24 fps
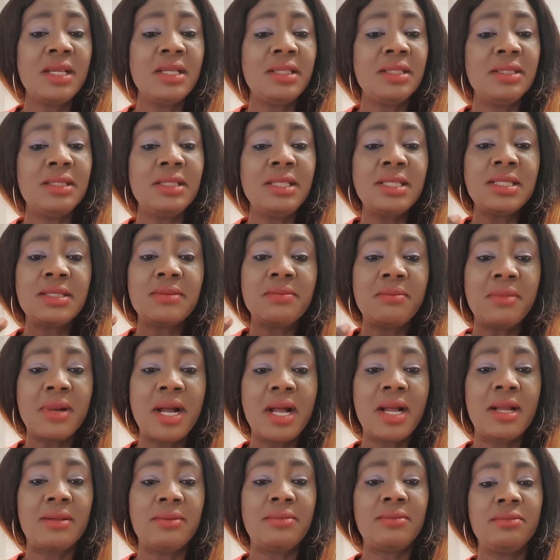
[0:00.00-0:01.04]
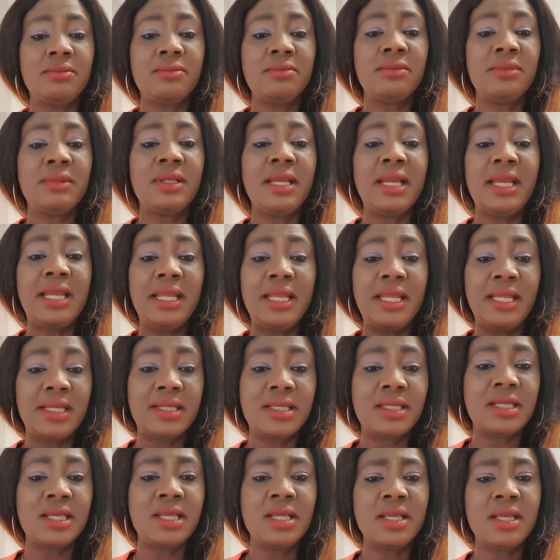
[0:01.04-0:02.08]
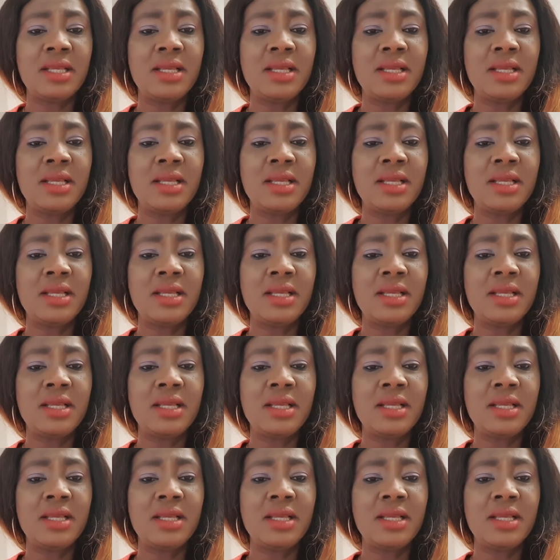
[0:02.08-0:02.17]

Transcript: This man, Ernest,